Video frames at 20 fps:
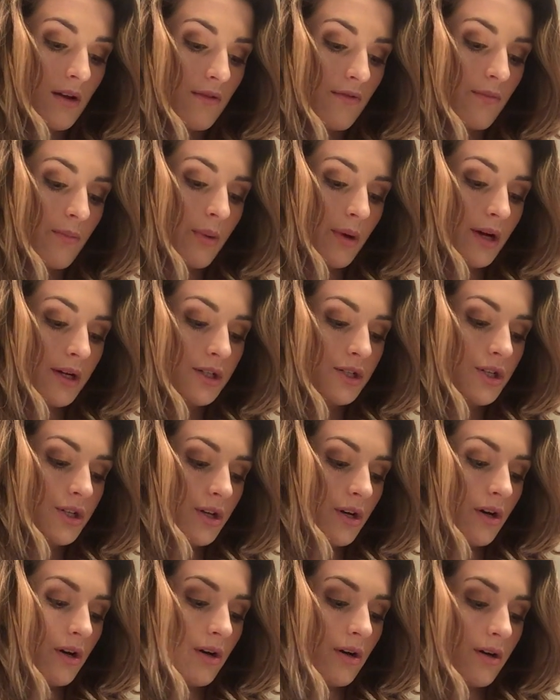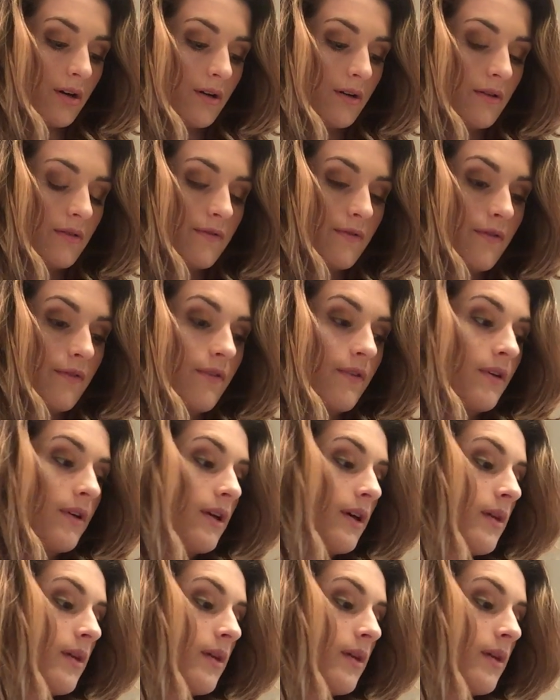of brushed off.